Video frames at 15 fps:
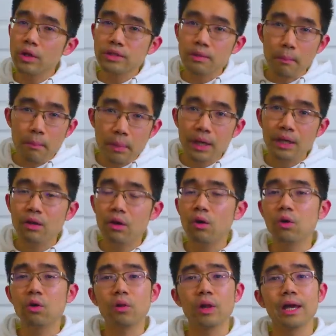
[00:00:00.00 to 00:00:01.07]
is a big
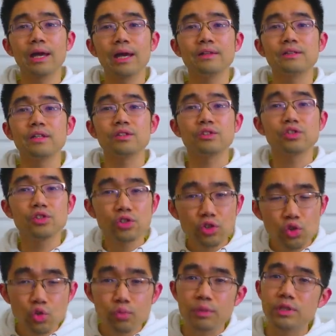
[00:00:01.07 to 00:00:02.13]
hole, hence it's
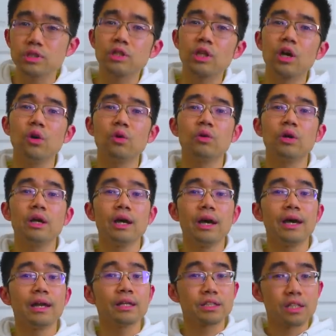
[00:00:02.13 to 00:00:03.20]
super slow
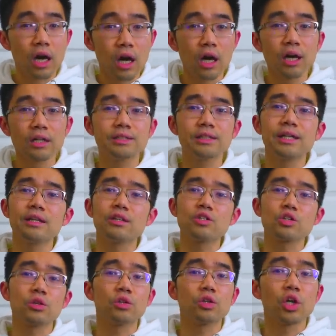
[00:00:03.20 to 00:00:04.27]
and it's hard to get the
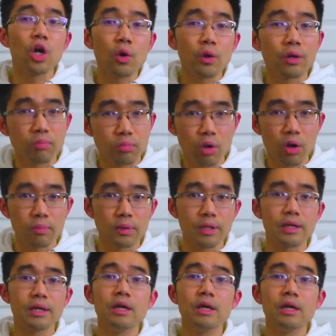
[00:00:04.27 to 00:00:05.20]
shuttle going properly.